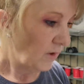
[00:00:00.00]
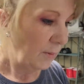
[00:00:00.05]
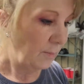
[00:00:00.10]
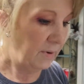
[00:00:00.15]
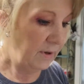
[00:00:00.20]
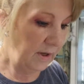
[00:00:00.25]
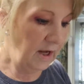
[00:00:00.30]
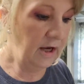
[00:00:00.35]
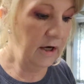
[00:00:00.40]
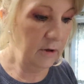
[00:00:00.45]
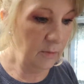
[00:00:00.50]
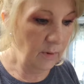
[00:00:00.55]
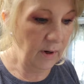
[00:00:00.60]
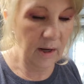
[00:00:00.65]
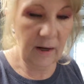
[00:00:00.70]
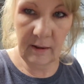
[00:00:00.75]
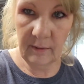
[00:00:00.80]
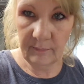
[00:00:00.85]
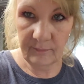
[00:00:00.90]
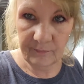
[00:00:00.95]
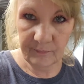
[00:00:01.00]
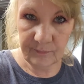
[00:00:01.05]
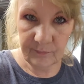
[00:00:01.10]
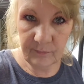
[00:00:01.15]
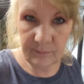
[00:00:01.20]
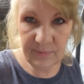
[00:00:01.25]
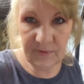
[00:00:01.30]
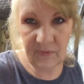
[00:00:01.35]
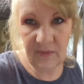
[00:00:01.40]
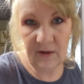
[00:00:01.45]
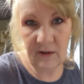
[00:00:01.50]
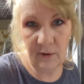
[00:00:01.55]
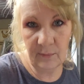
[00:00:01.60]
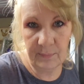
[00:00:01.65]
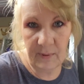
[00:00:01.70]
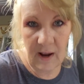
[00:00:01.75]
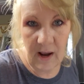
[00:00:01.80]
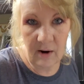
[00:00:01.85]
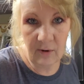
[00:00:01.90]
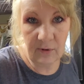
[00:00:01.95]
But anyway, but they're
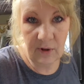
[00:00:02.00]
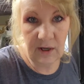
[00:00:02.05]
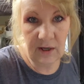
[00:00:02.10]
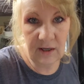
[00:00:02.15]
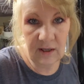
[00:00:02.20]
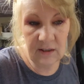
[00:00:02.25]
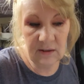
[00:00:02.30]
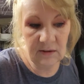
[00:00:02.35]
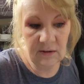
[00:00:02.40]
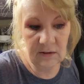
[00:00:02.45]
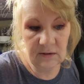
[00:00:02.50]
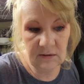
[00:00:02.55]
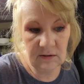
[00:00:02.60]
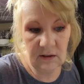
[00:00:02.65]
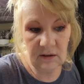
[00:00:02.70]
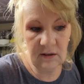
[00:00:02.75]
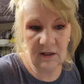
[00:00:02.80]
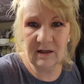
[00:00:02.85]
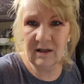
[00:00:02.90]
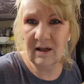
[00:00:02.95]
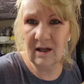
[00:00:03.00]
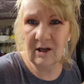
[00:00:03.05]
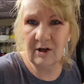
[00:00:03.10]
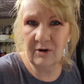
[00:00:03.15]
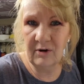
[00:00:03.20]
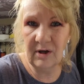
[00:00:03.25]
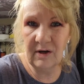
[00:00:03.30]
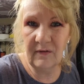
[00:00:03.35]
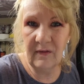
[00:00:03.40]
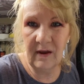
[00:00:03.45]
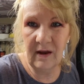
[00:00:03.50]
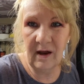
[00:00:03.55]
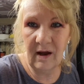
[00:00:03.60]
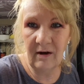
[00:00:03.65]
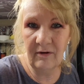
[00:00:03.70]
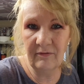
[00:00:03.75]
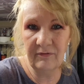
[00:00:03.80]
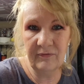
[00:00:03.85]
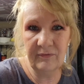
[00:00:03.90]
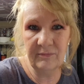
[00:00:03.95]
Powerade, like Gatorade, they
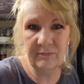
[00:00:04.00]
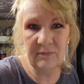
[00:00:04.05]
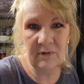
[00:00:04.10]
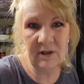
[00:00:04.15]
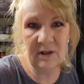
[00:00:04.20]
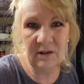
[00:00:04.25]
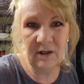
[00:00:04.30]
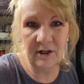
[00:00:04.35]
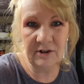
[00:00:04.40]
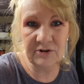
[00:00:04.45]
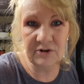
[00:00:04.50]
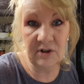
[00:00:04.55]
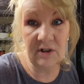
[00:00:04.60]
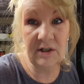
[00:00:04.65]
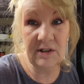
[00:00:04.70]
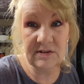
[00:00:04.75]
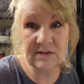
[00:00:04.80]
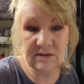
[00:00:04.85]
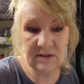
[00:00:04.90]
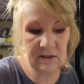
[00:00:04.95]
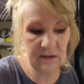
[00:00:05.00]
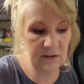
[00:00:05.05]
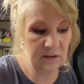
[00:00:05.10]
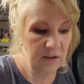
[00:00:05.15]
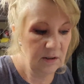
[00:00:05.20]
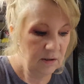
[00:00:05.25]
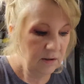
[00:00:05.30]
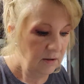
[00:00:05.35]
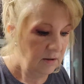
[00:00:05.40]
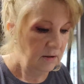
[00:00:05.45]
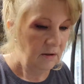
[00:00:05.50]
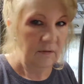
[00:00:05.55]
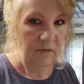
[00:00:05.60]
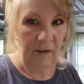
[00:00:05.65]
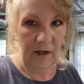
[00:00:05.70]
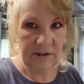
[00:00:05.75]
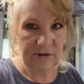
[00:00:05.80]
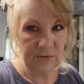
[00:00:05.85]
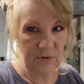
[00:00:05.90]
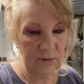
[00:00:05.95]
have electrolytes in it.
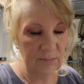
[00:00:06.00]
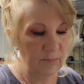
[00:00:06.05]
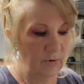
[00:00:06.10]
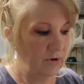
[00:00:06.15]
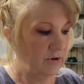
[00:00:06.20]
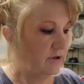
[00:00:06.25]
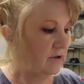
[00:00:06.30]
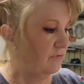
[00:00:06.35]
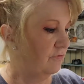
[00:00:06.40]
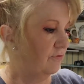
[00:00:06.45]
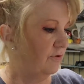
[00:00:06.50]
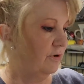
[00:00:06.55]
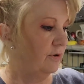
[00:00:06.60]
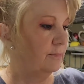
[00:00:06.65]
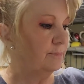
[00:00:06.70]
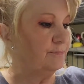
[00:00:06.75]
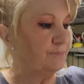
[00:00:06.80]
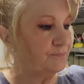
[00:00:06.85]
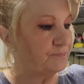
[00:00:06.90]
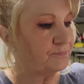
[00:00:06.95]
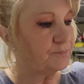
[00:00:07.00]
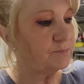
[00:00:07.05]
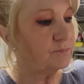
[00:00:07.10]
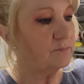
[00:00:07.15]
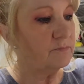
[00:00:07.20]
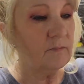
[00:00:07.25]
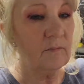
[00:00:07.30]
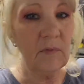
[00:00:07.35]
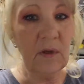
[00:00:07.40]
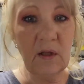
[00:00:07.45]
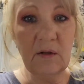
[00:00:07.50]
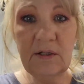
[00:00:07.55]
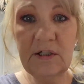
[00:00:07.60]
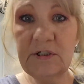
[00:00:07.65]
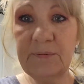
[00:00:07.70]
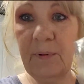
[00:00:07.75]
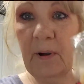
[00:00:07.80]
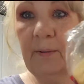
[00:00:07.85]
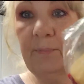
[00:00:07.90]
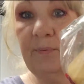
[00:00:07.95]
That's what I'm looking for.
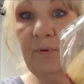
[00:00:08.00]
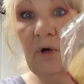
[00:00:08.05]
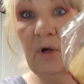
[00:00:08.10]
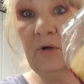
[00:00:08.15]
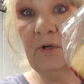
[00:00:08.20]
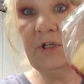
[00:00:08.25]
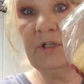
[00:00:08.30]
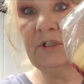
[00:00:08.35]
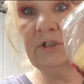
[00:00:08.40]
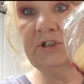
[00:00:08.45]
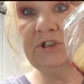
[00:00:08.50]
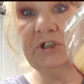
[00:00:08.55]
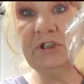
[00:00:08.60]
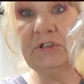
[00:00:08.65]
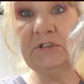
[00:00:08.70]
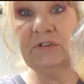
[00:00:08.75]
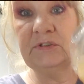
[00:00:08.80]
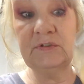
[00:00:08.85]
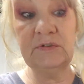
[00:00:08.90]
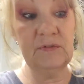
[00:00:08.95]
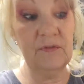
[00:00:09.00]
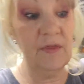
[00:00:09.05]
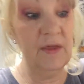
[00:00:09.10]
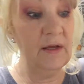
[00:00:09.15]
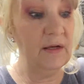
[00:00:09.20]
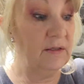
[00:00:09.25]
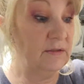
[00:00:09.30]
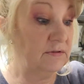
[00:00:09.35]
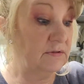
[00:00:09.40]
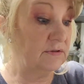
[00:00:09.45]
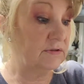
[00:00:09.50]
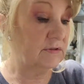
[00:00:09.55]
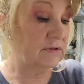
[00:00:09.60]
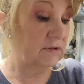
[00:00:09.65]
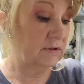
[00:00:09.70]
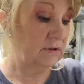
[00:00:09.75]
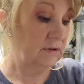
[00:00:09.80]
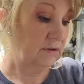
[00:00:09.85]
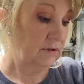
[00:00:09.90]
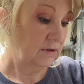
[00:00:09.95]
These pepperoni and cheese things.
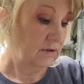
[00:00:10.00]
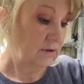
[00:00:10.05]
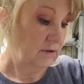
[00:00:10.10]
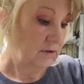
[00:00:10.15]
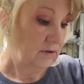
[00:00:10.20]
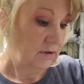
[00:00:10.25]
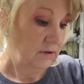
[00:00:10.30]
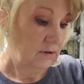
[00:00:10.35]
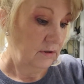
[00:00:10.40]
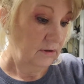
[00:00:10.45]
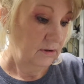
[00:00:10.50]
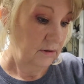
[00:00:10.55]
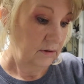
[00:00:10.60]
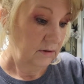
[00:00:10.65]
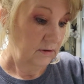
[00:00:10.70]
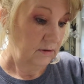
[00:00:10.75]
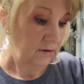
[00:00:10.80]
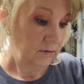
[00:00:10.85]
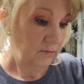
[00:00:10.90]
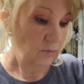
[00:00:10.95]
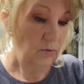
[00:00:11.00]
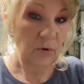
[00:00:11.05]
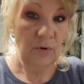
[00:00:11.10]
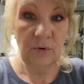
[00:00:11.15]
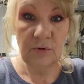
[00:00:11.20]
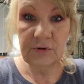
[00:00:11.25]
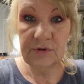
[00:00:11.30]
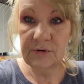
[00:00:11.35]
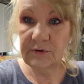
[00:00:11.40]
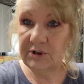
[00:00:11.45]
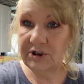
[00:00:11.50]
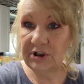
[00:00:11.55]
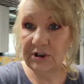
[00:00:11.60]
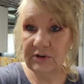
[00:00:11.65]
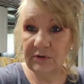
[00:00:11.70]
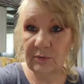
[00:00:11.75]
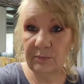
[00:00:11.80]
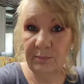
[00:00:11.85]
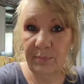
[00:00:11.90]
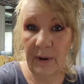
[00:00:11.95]
Rolls.
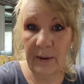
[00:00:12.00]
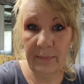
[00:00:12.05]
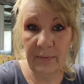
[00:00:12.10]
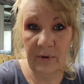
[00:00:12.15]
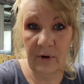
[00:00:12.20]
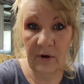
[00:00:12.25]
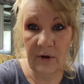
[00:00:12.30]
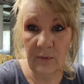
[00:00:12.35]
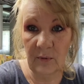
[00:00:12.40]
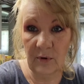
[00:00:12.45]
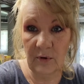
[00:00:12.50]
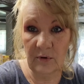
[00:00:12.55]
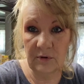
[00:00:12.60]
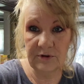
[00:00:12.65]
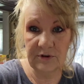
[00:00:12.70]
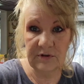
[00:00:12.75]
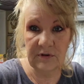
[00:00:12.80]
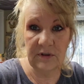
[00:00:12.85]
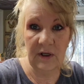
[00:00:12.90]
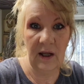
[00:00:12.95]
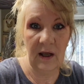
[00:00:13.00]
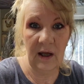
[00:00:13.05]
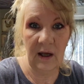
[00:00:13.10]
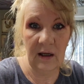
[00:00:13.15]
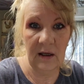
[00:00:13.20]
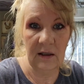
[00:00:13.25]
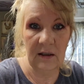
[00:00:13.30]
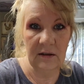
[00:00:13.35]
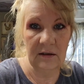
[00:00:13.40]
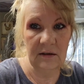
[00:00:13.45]
Cheese pepperoni rolls. Yeah.